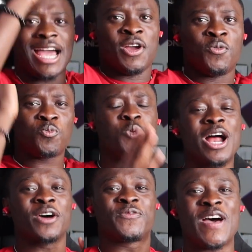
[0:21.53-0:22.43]
Hey,
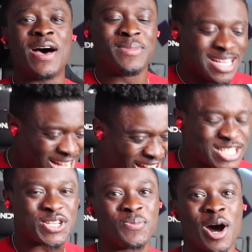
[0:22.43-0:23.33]
what up, family?
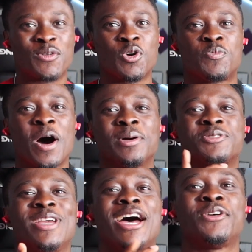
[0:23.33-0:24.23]
It's your boy, RealPelmx.